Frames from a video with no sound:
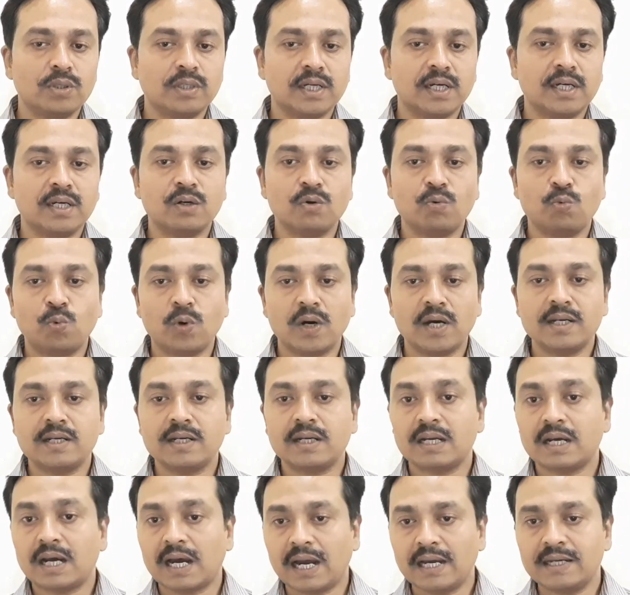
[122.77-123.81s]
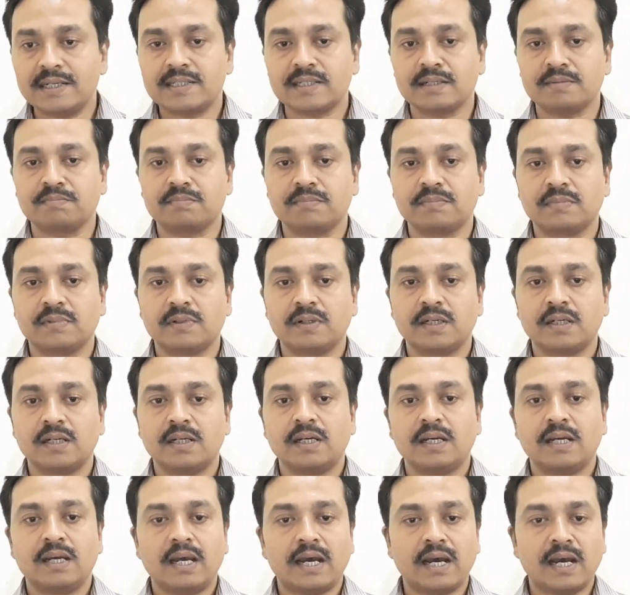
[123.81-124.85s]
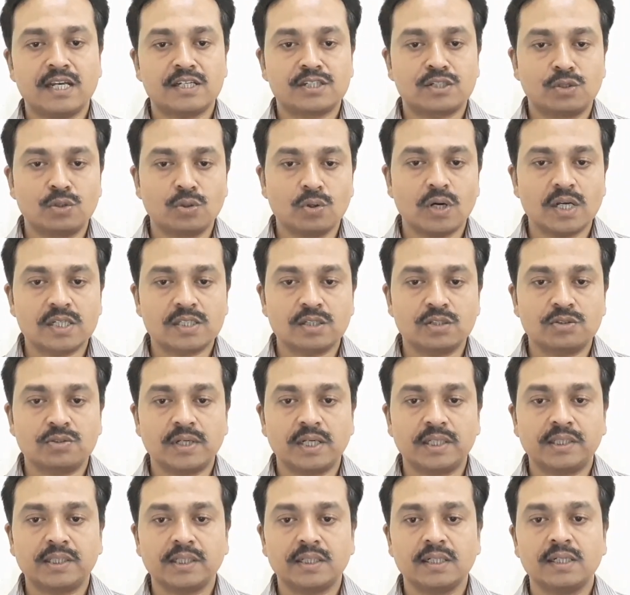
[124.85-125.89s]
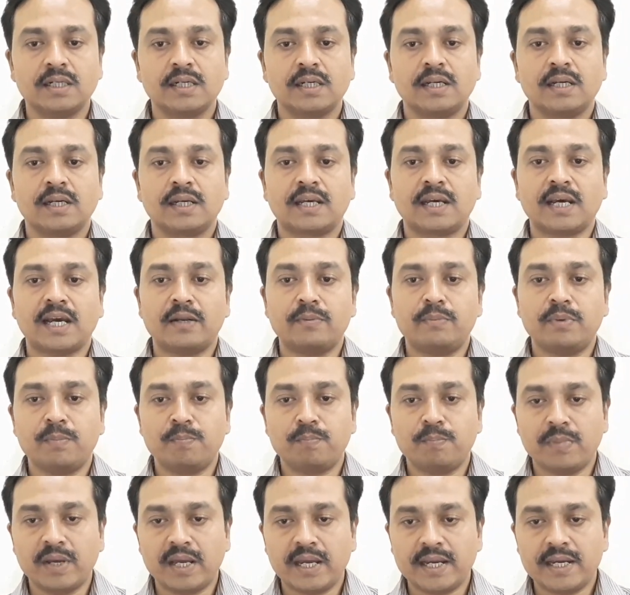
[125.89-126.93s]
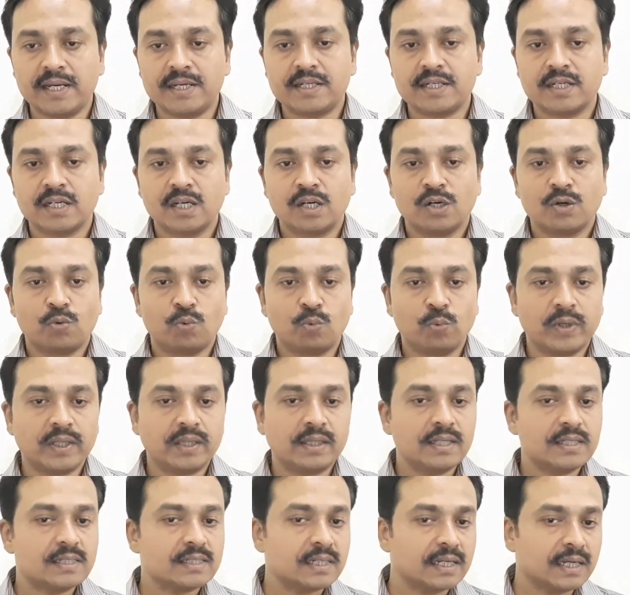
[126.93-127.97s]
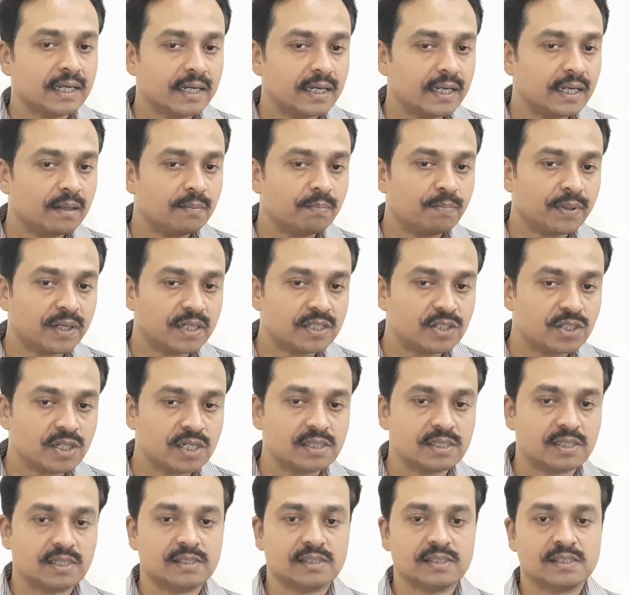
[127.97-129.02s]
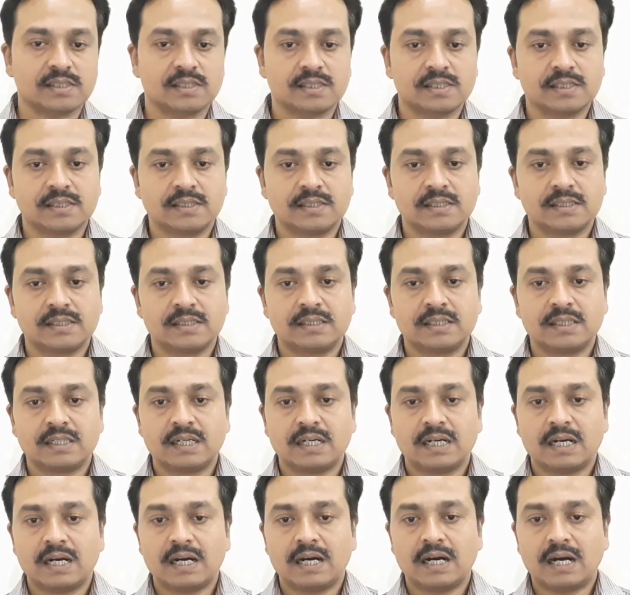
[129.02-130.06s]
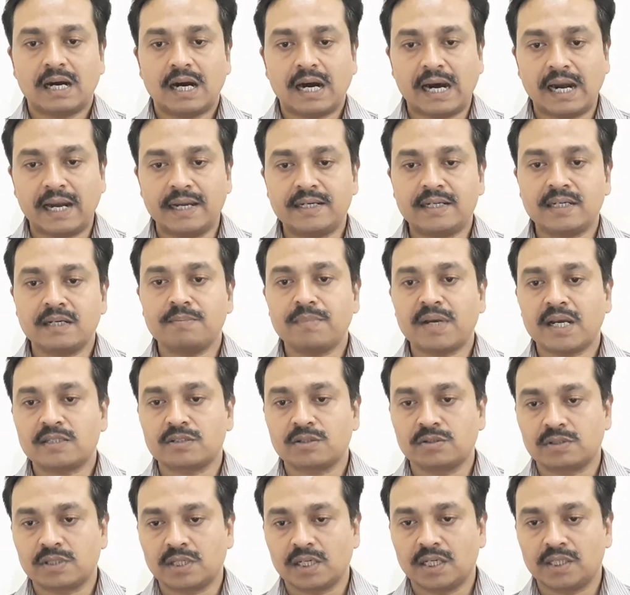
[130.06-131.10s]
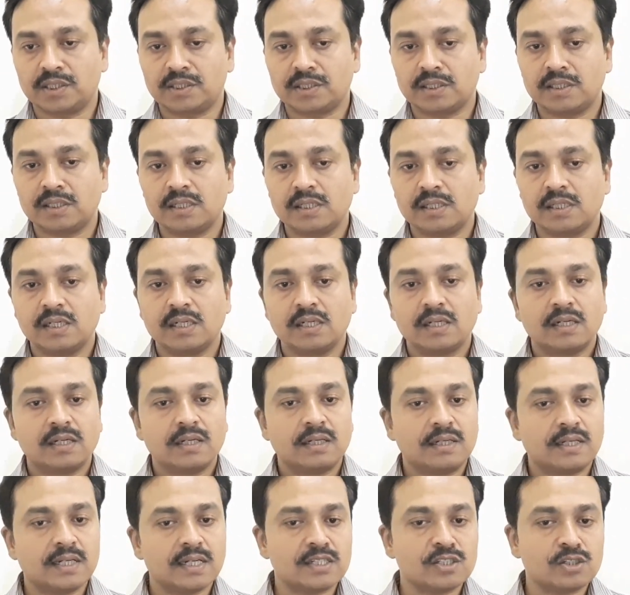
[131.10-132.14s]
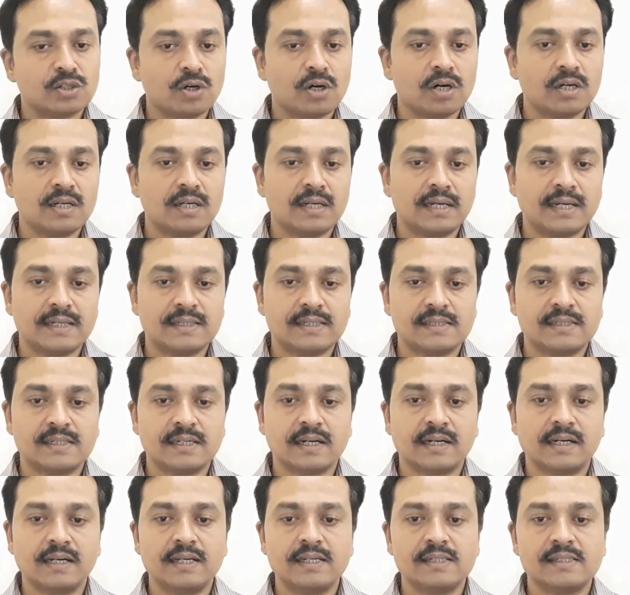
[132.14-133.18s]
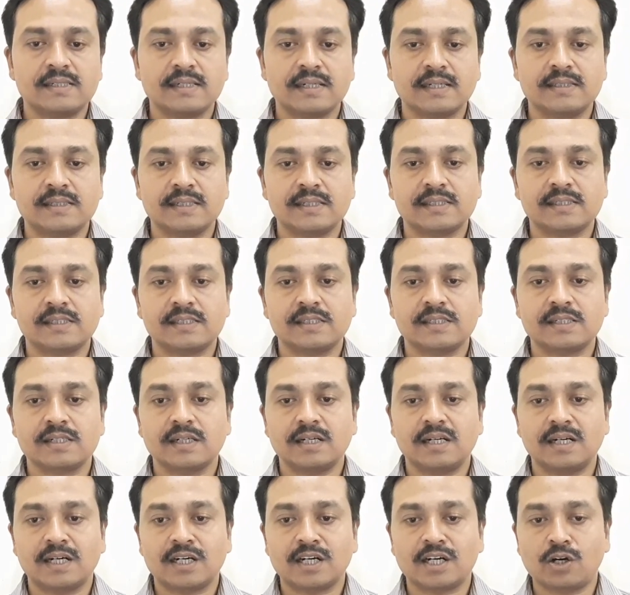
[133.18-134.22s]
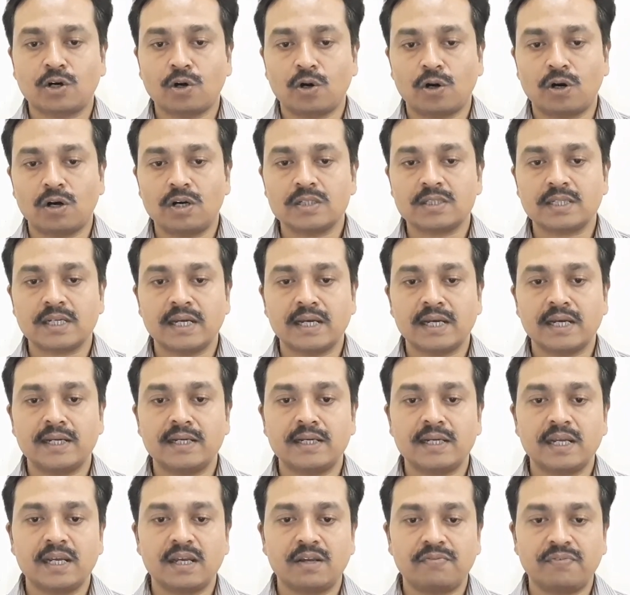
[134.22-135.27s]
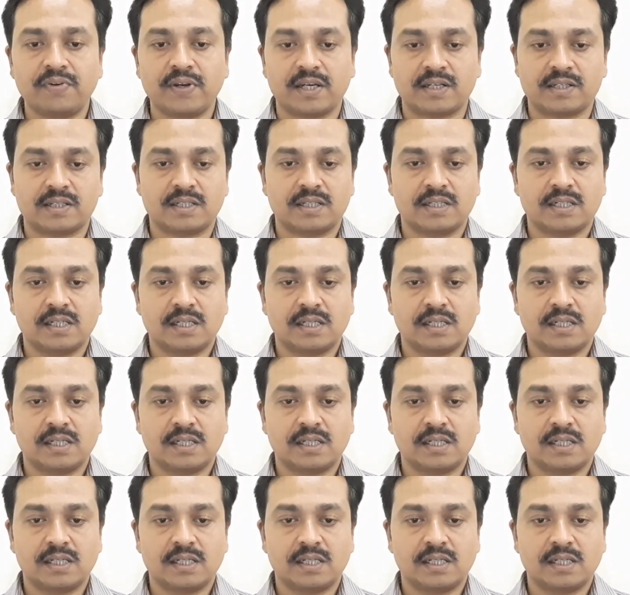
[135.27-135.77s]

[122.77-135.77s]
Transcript: than one item, as no association can be made with the single purchases. Item association does not necessarily suggest a cause and effect,